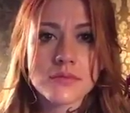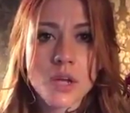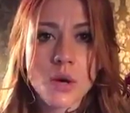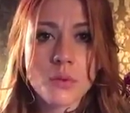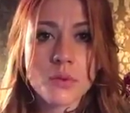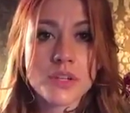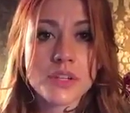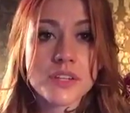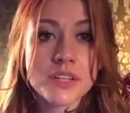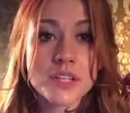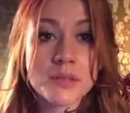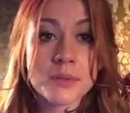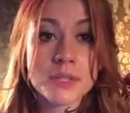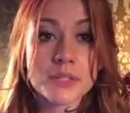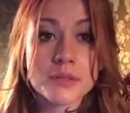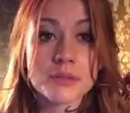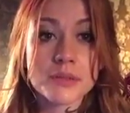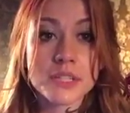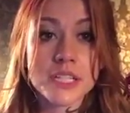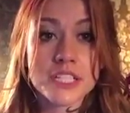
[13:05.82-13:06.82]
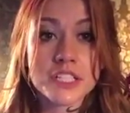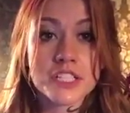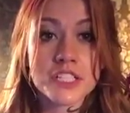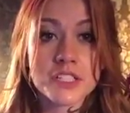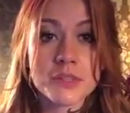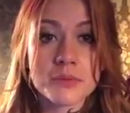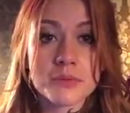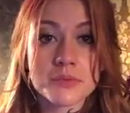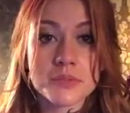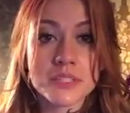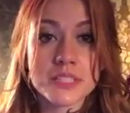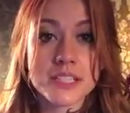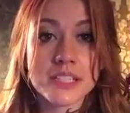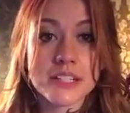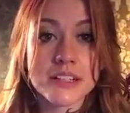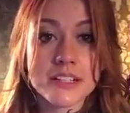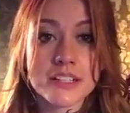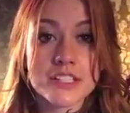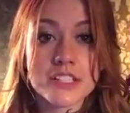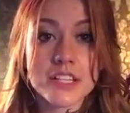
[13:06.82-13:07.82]
What do you think about the relationship between
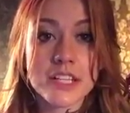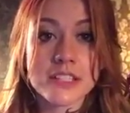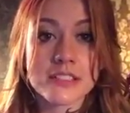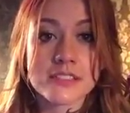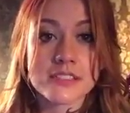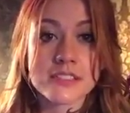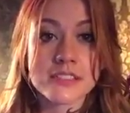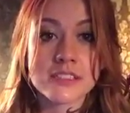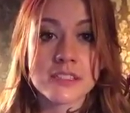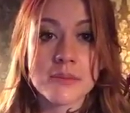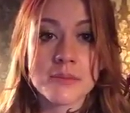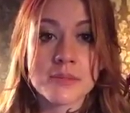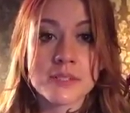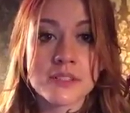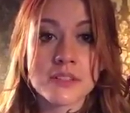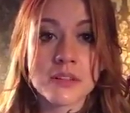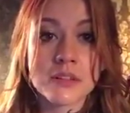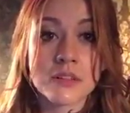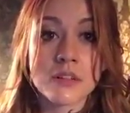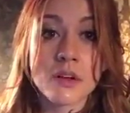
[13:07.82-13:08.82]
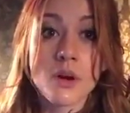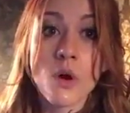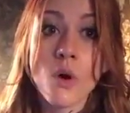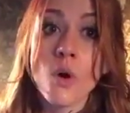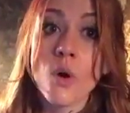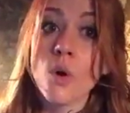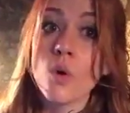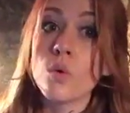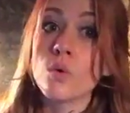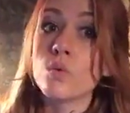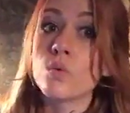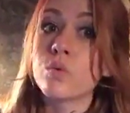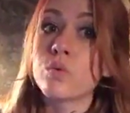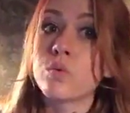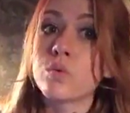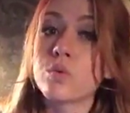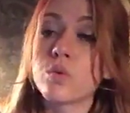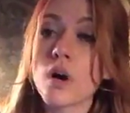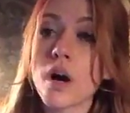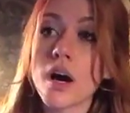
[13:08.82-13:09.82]
Clary and Jace in this episode?
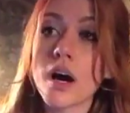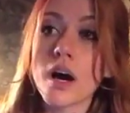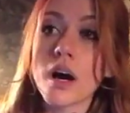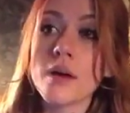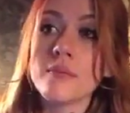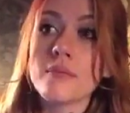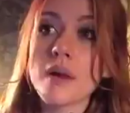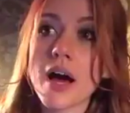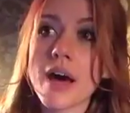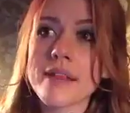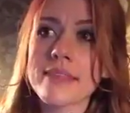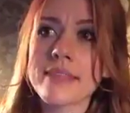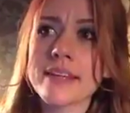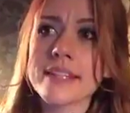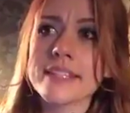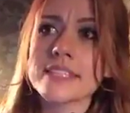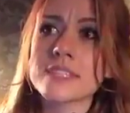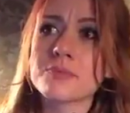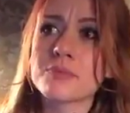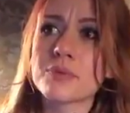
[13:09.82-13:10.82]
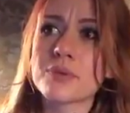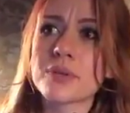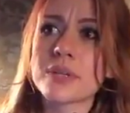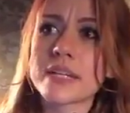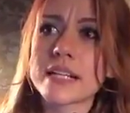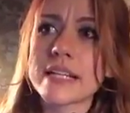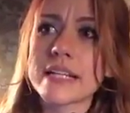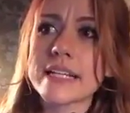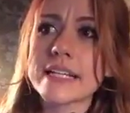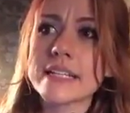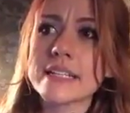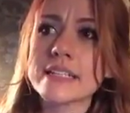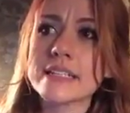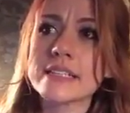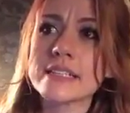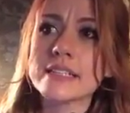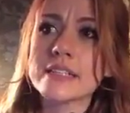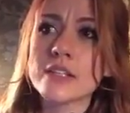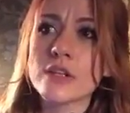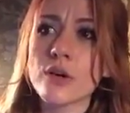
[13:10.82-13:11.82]
I think it's pretty,
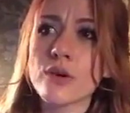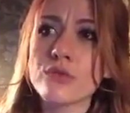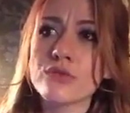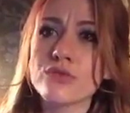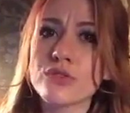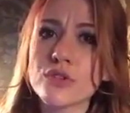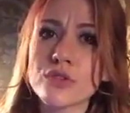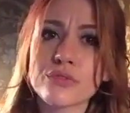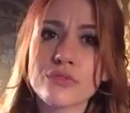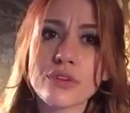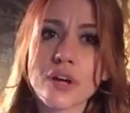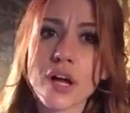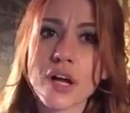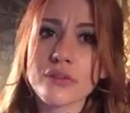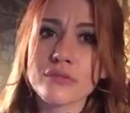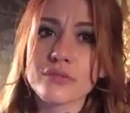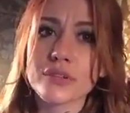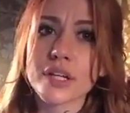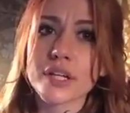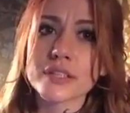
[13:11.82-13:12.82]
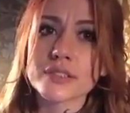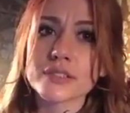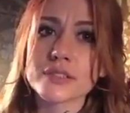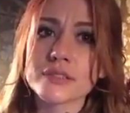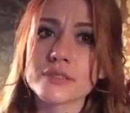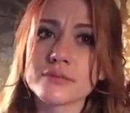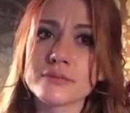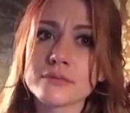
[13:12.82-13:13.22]
you know, full of conflict.